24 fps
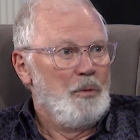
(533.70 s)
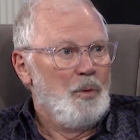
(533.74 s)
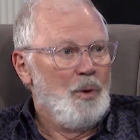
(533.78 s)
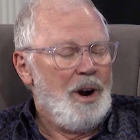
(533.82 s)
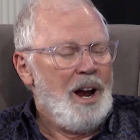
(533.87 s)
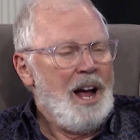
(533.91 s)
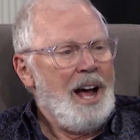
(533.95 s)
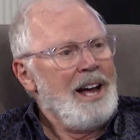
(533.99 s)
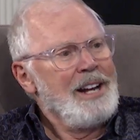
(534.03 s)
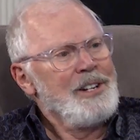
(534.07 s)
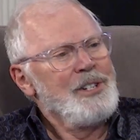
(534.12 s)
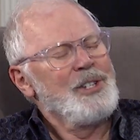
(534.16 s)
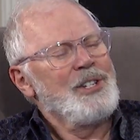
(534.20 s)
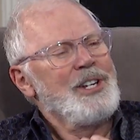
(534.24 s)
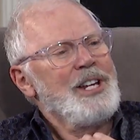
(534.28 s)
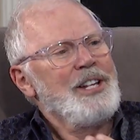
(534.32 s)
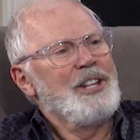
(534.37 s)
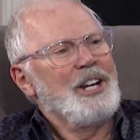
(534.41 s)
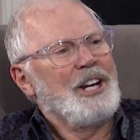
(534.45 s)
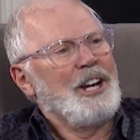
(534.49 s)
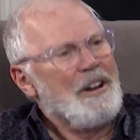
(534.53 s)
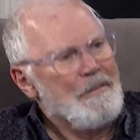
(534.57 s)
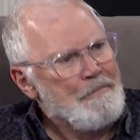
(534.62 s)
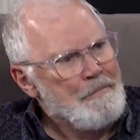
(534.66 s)
where I see
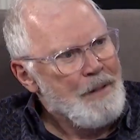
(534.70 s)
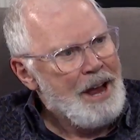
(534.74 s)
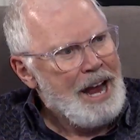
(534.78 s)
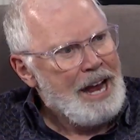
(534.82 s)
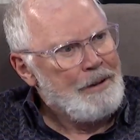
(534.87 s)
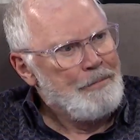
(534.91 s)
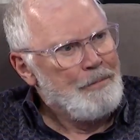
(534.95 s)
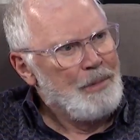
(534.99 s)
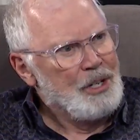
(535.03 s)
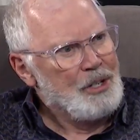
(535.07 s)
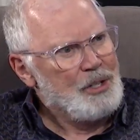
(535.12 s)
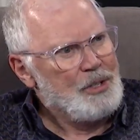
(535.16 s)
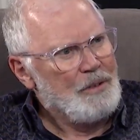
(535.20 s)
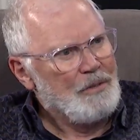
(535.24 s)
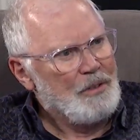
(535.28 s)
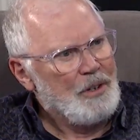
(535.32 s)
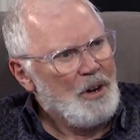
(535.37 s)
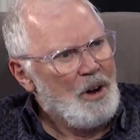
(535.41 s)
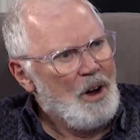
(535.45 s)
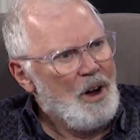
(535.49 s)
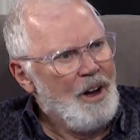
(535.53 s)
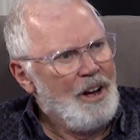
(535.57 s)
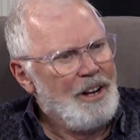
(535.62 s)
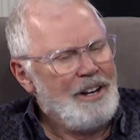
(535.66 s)
the commandments of
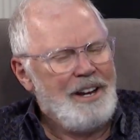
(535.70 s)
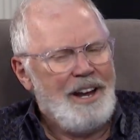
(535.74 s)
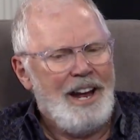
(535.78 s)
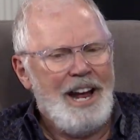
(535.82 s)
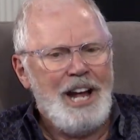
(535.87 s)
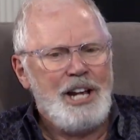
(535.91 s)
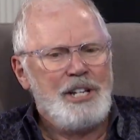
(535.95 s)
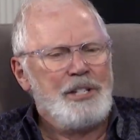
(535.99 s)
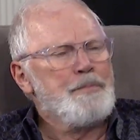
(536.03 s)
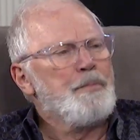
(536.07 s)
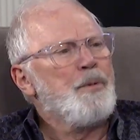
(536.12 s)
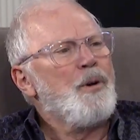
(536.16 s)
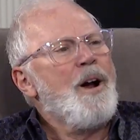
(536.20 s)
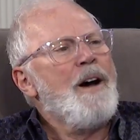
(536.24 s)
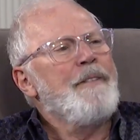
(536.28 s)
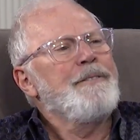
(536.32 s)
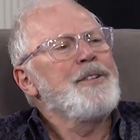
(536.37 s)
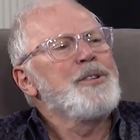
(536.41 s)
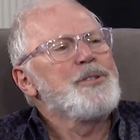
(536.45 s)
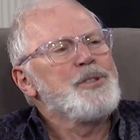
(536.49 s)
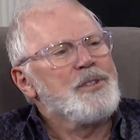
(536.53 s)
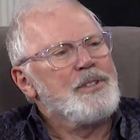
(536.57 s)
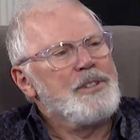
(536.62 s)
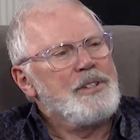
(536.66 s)
God as
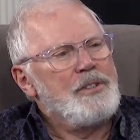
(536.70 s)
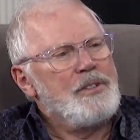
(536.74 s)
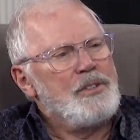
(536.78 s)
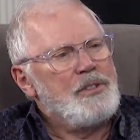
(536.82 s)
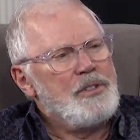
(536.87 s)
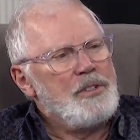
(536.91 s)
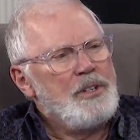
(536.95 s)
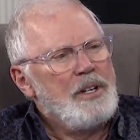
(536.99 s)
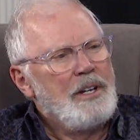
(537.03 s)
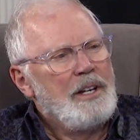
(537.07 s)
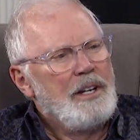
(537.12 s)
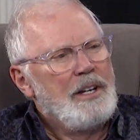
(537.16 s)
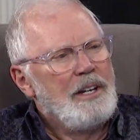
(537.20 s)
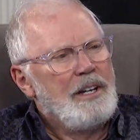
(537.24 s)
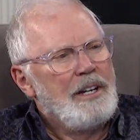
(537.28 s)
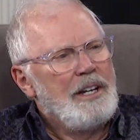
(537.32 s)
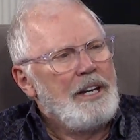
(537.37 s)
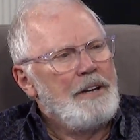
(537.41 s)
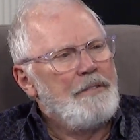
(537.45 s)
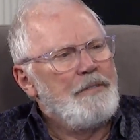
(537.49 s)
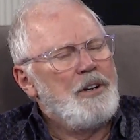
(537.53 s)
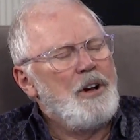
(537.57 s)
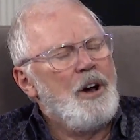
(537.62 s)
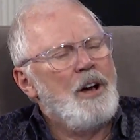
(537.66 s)
prophecies.
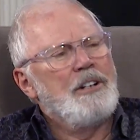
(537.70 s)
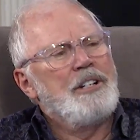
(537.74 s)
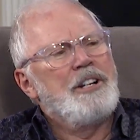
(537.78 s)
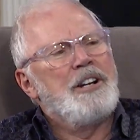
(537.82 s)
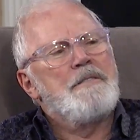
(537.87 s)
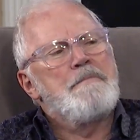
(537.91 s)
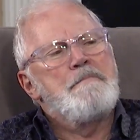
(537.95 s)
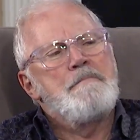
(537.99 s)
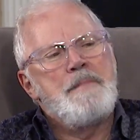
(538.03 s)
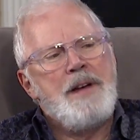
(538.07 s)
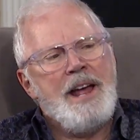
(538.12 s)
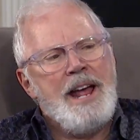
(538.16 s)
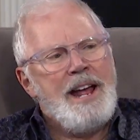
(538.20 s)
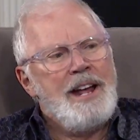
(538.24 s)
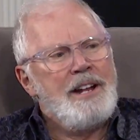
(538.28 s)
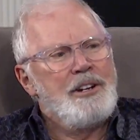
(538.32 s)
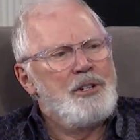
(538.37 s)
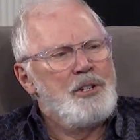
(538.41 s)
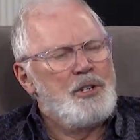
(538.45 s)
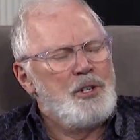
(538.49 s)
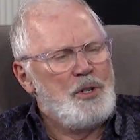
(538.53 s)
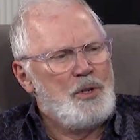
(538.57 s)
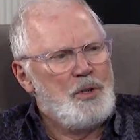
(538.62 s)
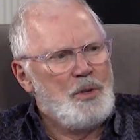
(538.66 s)
Yeah. If God
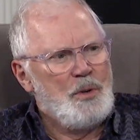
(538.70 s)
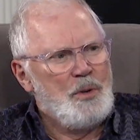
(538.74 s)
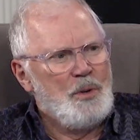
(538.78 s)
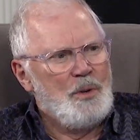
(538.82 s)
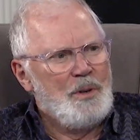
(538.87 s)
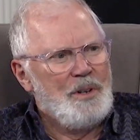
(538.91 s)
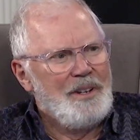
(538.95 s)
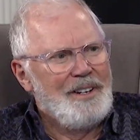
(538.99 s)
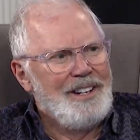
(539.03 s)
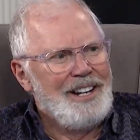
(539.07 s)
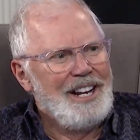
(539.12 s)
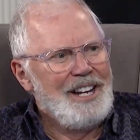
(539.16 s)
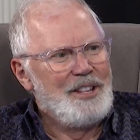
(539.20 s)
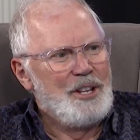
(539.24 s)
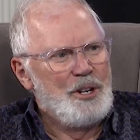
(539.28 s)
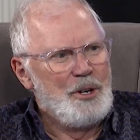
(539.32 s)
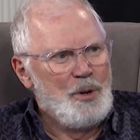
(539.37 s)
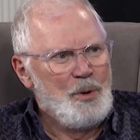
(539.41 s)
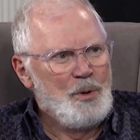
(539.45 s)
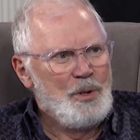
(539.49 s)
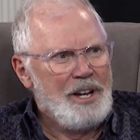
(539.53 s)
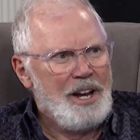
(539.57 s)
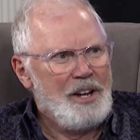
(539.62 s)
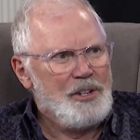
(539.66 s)
commands you in the
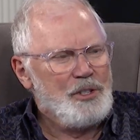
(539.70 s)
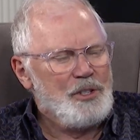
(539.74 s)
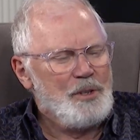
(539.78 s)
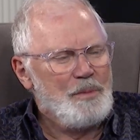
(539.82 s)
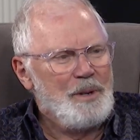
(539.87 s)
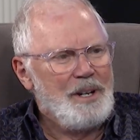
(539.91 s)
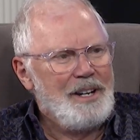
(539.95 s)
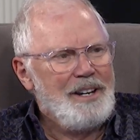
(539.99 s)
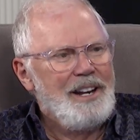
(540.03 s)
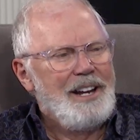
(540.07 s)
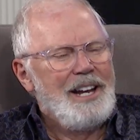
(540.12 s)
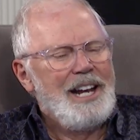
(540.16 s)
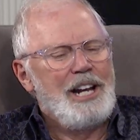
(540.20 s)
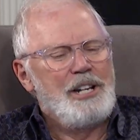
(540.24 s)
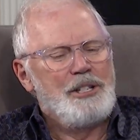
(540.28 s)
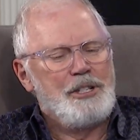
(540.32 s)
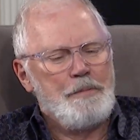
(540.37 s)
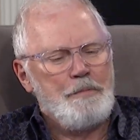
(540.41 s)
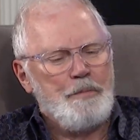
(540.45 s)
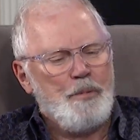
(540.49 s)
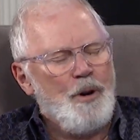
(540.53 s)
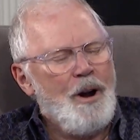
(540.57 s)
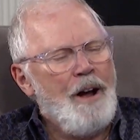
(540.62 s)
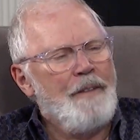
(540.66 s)
New Testament,
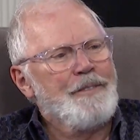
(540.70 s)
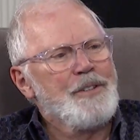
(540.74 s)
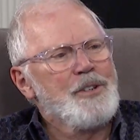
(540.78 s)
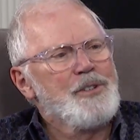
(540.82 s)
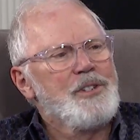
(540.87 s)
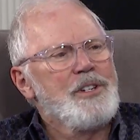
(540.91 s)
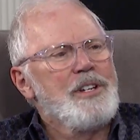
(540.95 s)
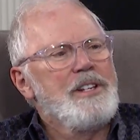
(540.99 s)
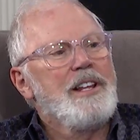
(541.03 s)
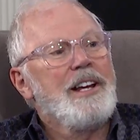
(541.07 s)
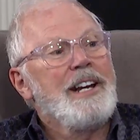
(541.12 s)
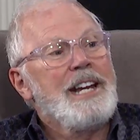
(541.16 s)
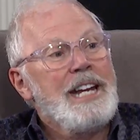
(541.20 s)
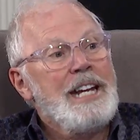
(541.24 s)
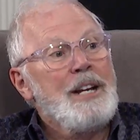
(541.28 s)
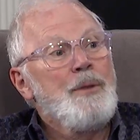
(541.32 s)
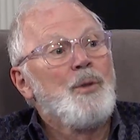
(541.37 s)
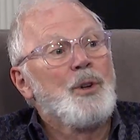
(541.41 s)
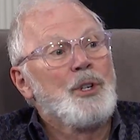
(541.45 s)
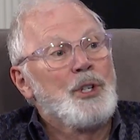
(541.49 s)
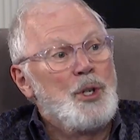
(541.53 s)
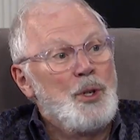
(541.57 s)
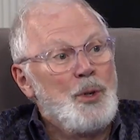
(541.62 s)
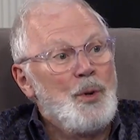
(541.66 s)
it's a prophecy that He
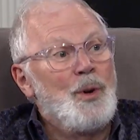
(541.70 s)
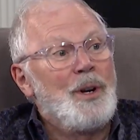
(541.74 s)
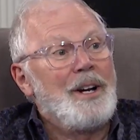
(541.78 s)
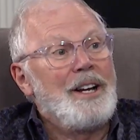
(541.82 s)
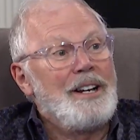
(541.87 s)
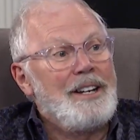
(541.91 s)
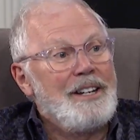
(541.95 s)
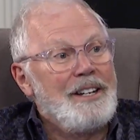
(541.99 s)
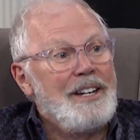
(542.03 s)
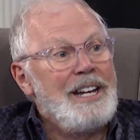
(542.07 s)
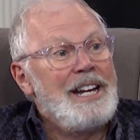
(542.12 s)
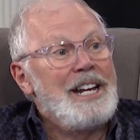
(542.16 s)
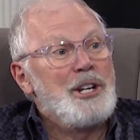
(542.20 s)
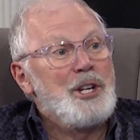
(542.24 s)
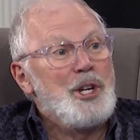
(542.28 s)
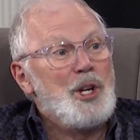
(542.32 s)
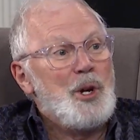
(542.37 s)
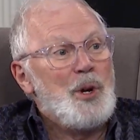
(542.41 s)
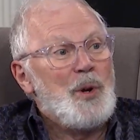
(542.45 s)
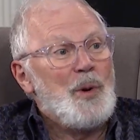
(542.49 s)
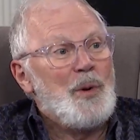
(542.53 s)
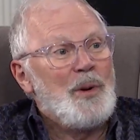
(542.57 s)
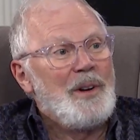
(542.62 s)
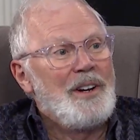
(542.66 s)
will do it in
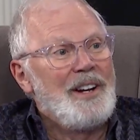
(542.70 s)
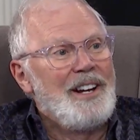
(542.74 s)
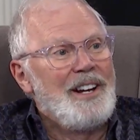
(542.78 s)
you.